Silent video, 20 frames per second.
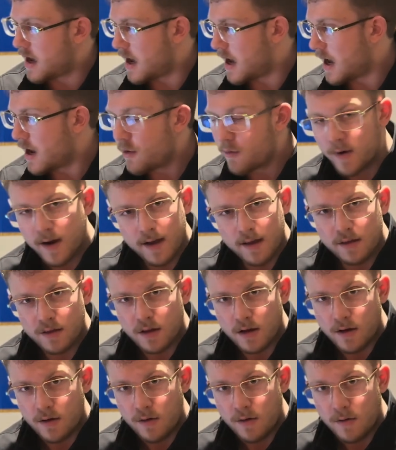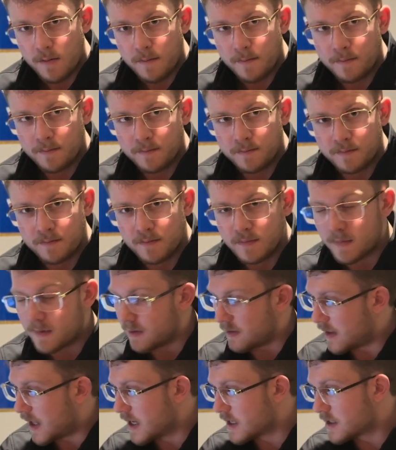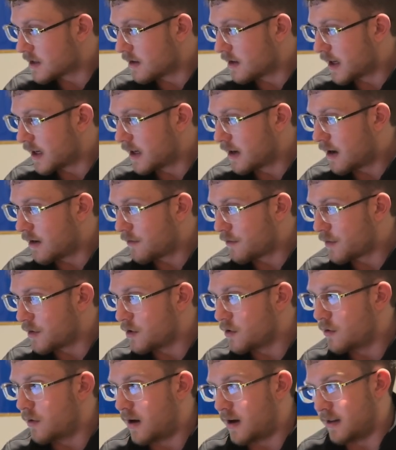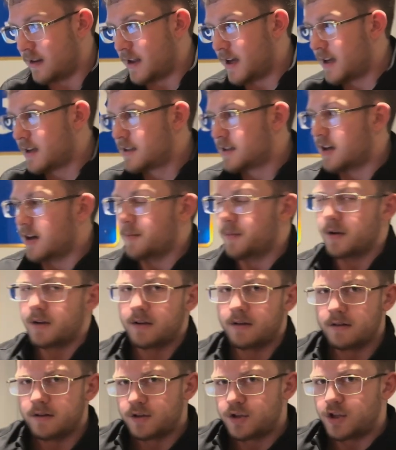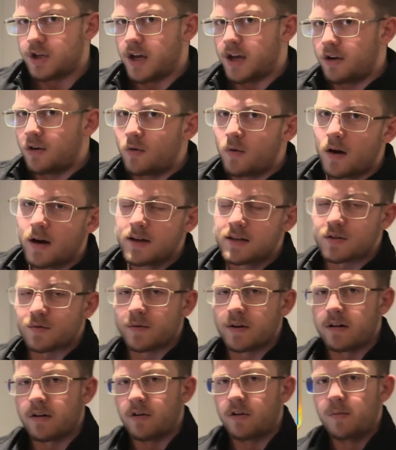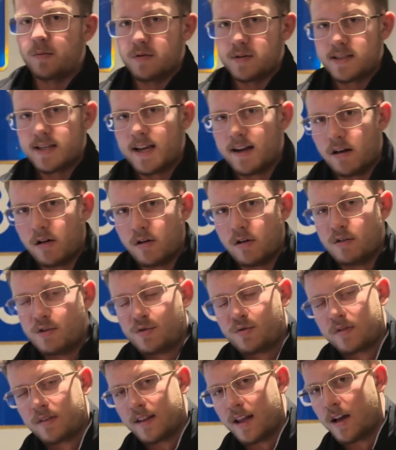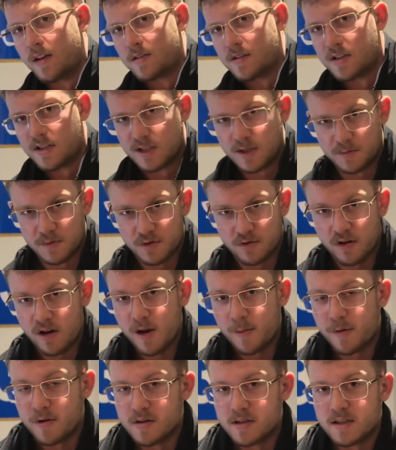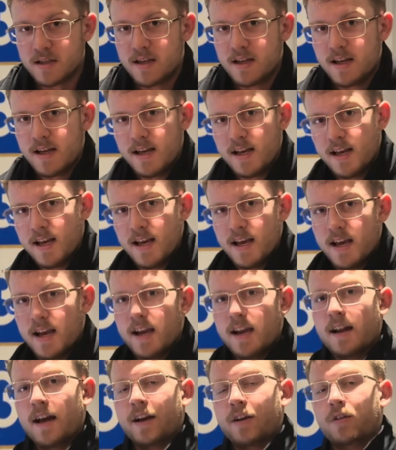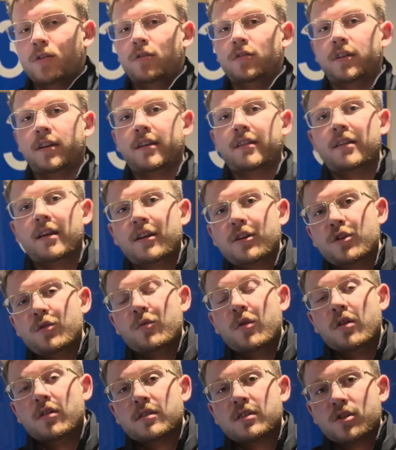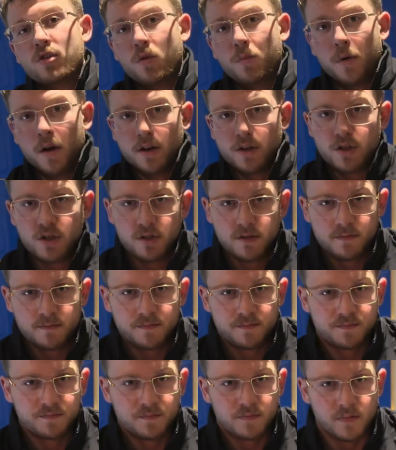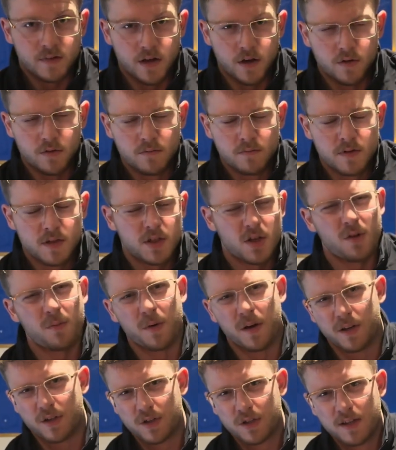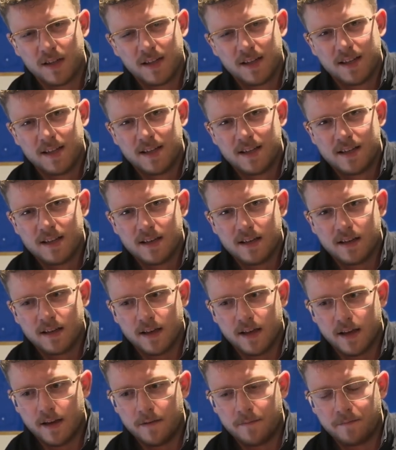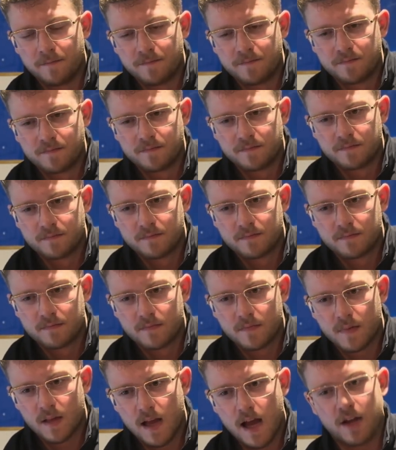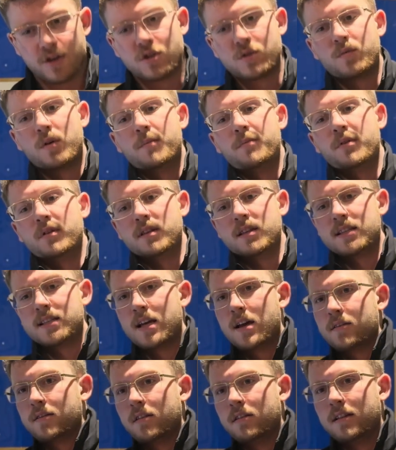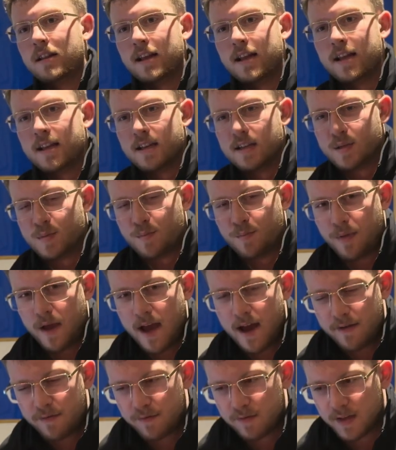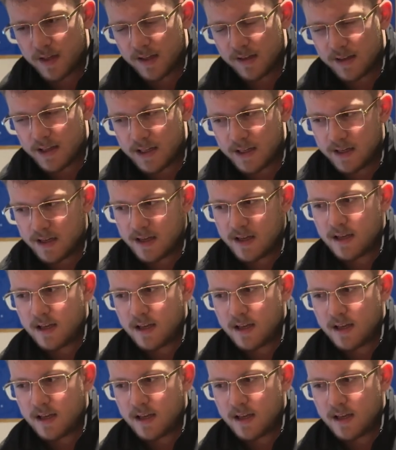Anyway, though, that's all I got for you on that topic. Channel-wise, we are almost at 100,000 subscribers, and I can only thank you all so much. You know, so much. And I just want to put this out there that it is baffling that